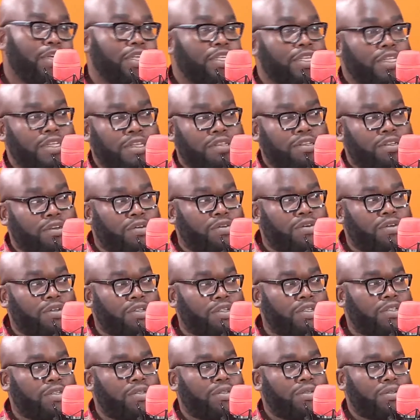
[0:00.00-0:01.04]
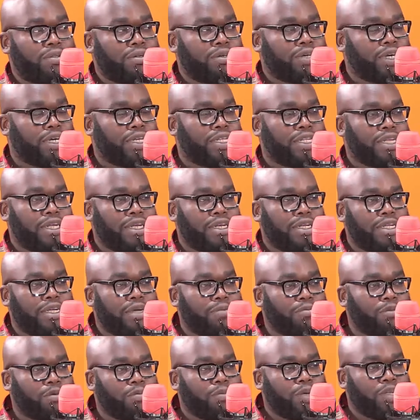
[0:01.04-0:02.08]
just across right here near
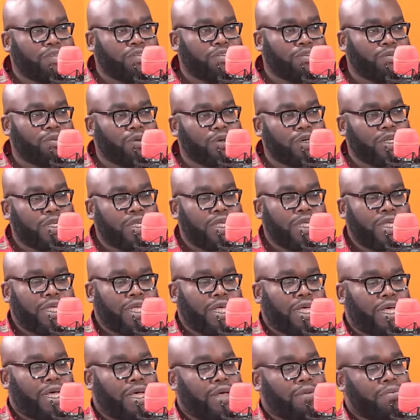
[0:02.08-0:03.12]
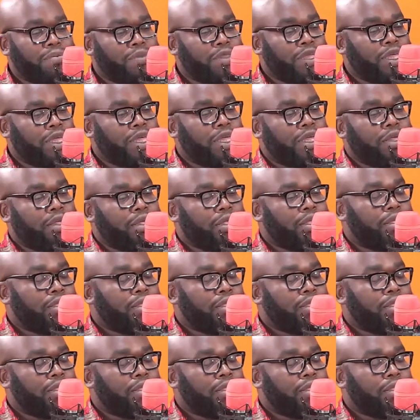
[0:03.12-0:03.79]
Mombasa Road. Um, they